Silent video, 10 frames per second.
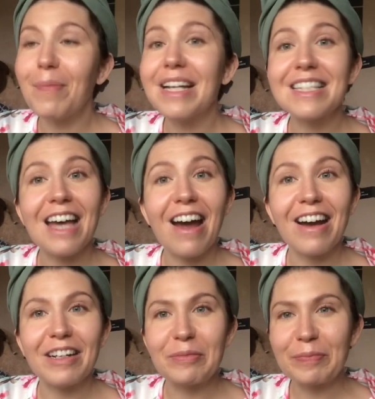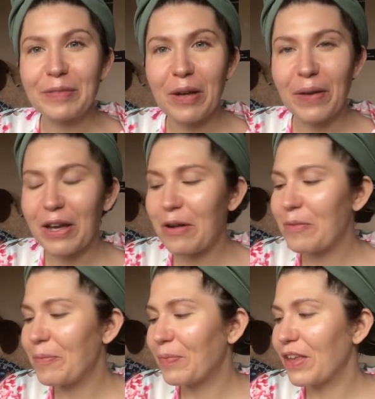mascara. There we go.
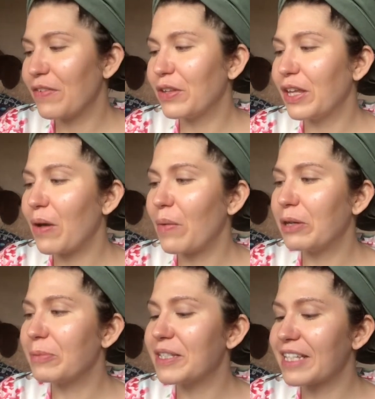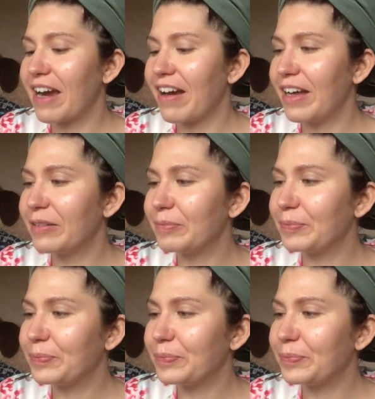I've only got one mascara.